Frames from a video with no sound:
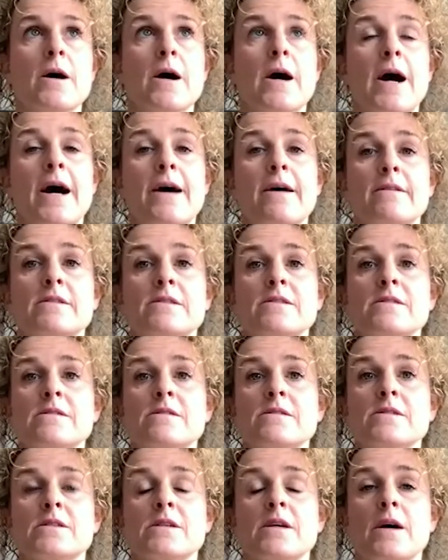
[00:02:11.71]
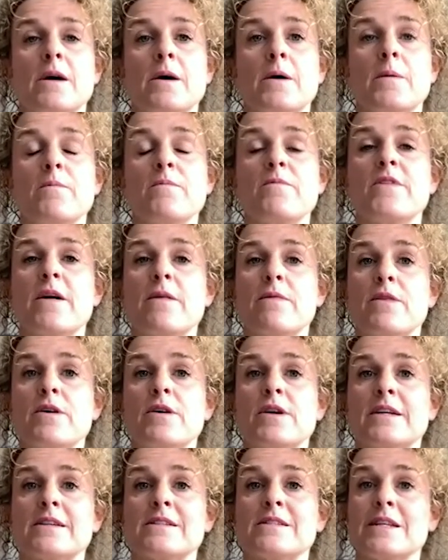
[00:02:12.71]
And then
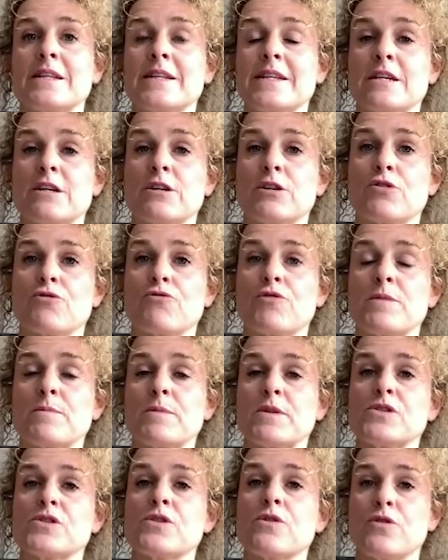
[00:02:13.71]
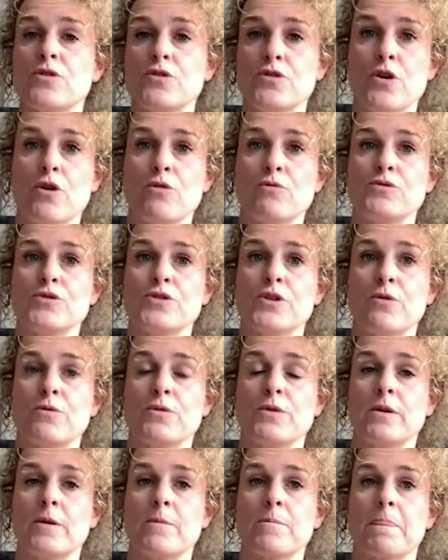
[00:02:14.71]
there is the legal agreement, so the known
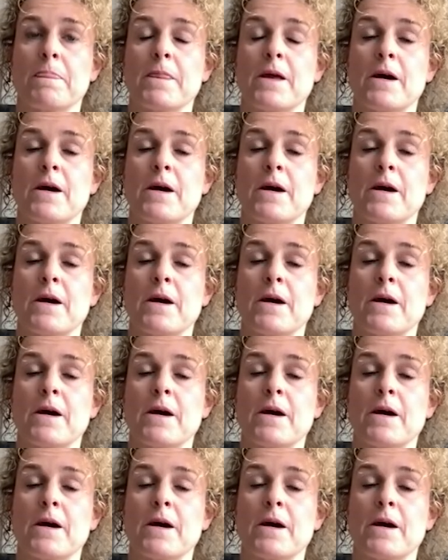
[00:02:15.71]
donor